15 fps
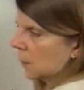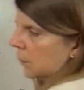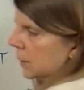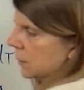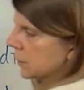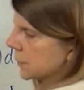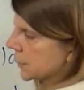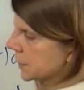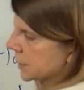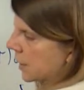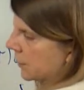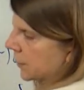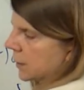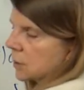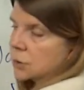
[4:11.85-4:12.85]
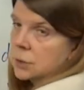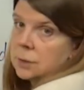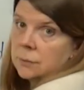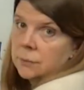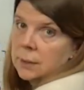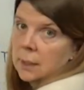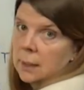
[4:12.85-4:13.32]
We use the definition
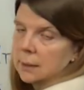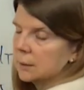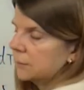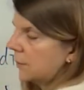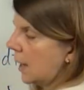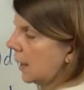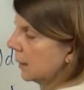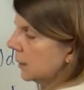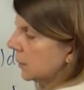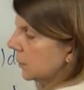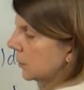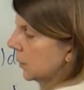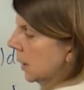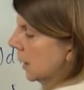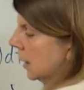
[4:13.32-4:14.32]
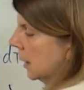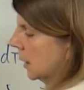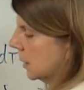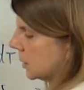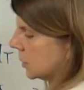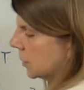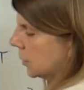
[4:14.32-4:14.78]
of the eigenvalue
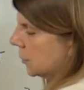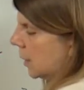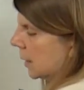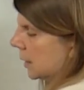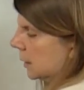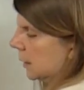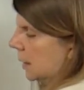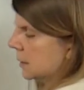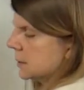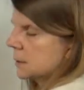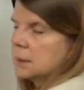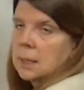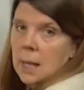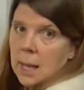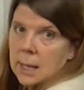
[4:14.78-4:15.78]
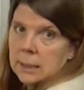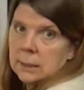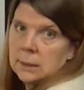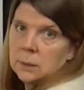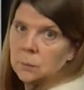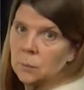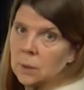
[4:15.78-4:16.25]
to recognize that
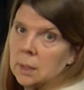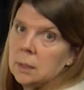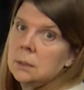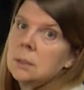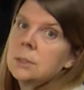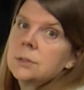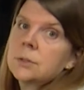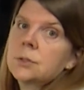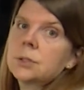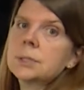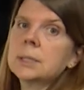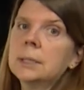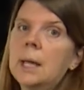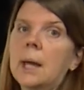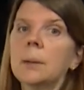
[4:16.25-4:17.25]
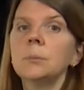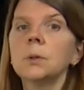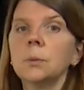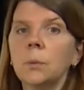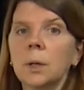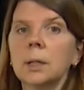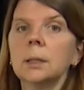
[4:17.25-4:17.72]
AE1 is just
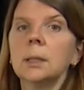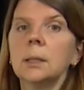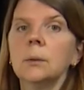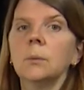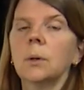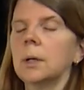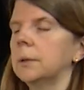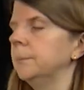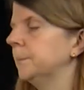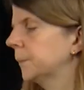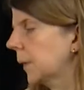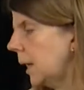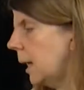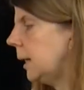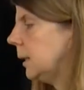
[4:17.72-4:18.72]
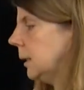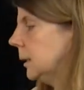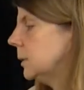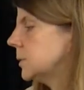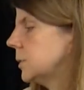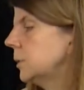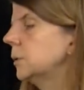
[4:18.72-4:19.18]
lambda 1 E1,
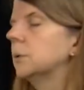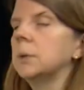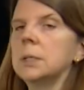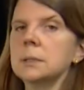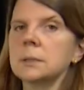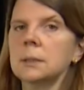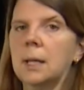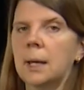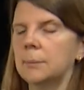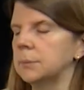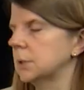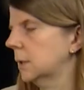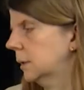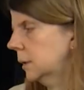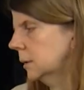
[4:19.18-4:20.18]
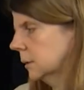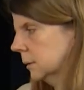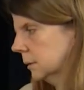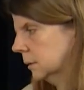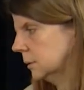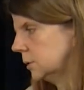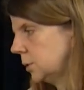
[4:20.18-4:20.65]
AE2 is lambda
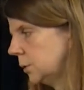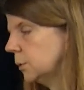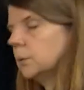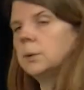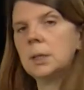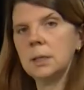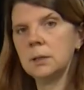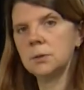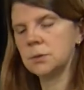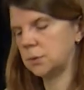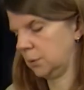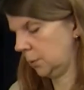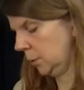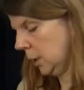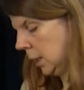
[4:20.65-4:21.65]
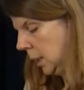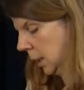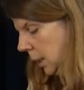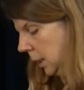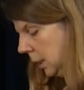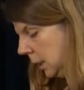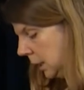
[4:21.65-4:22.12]
E2.
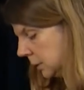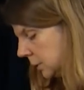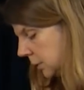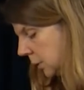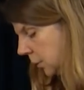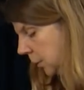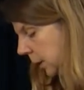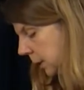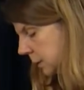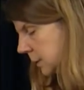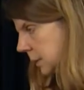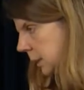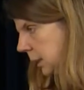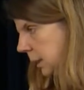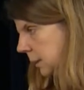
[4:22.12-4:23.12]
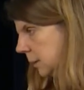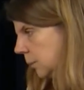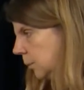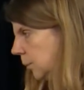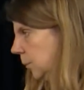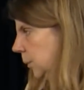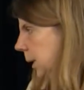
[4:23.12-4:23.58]
And so we can see
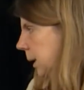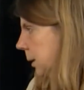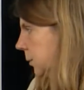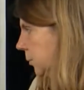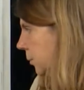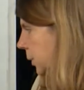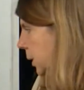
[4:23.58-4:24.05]
that we can